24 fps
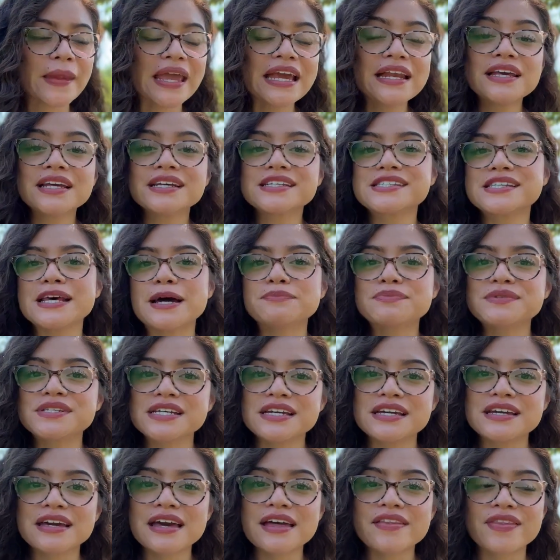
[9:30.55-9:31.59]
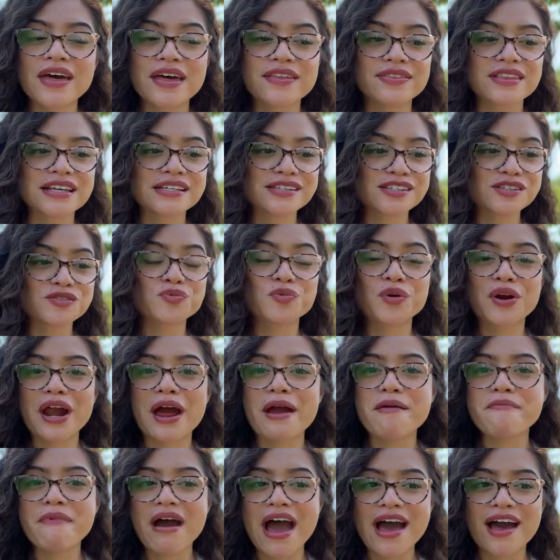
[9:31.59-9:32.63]
in accepting that this is where
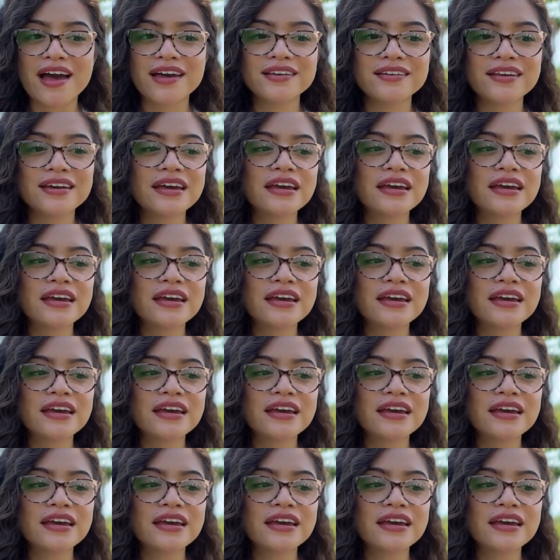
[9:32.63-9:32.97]
I'm at